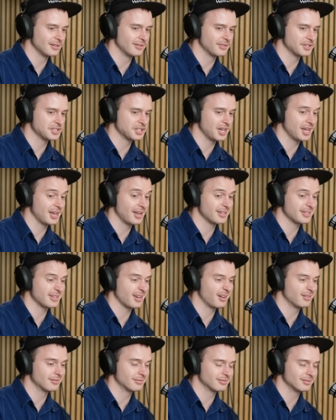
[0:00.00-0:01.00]
of the share.
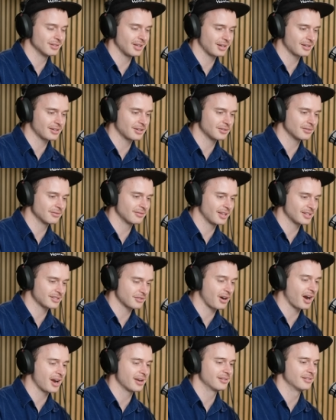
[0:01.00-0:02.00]
So, that's
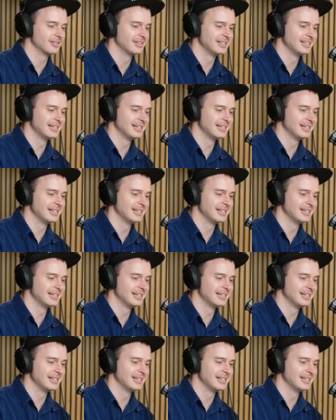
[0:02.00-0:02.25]
great.